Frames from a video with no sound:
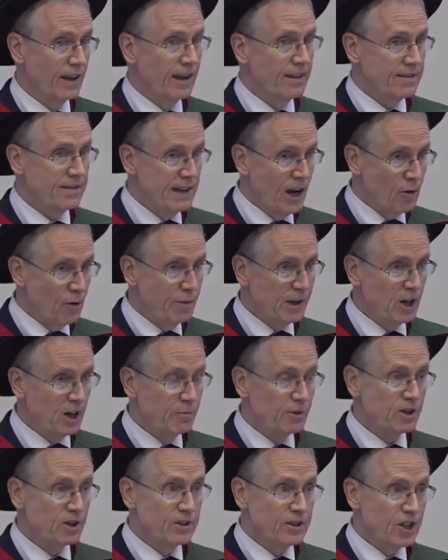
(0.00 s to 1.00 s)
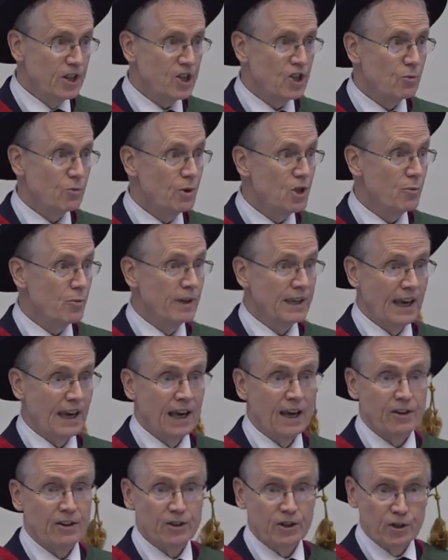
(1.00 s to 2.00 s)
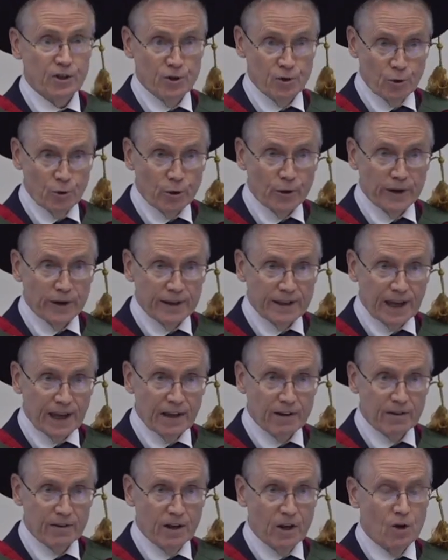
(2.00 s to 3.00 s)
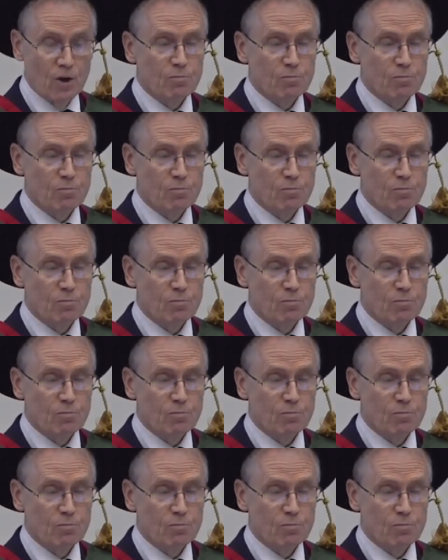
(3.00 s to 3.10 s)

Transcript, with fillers: it's now become a condition which we can't cure yet,